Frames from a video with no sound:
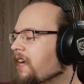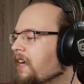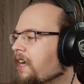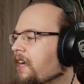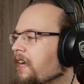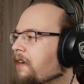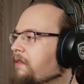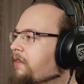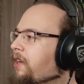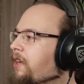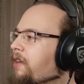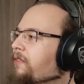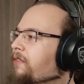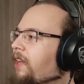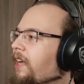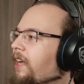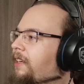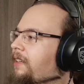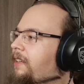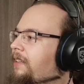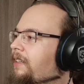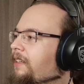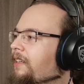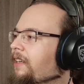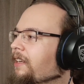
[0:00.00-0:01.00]
Even if,
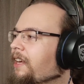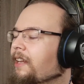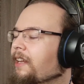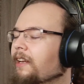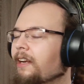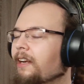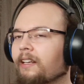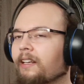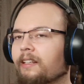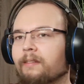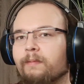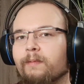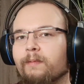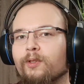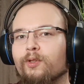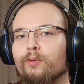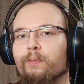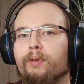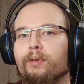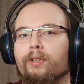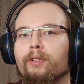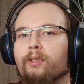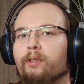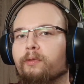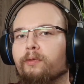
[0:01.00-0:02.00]
like, in, like,
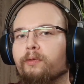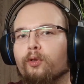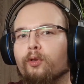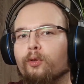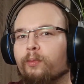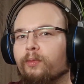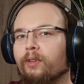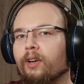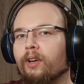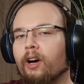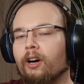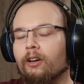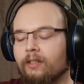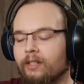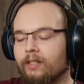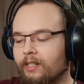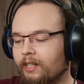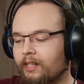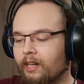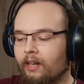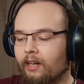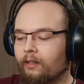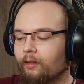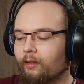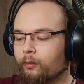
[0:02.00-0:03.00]
super deformed art
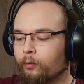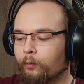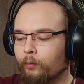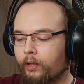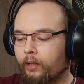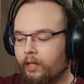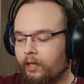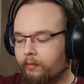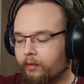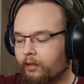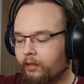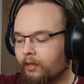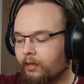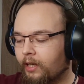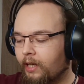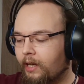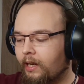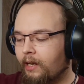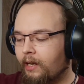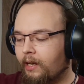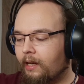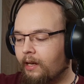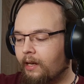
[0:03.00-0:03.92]
style or whatever.